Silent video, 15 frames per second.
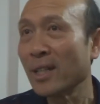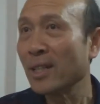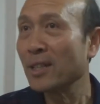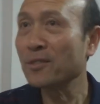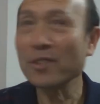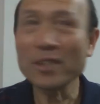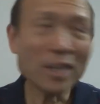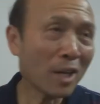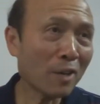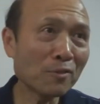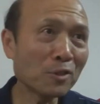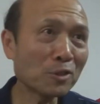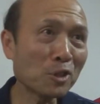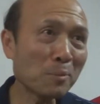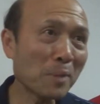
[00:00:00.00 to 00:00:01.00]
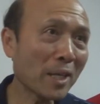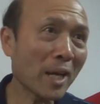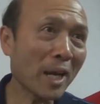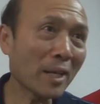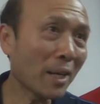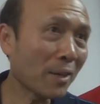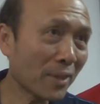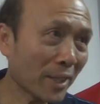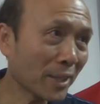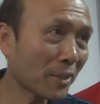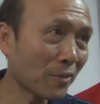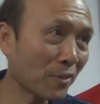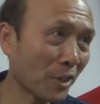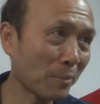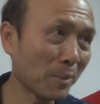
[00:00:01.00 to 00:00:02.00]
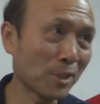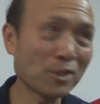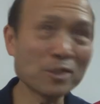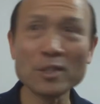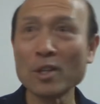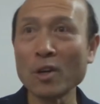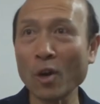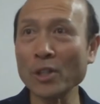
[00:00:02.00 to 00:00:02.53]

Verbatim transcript: It's very helpful to me and I thank you very much.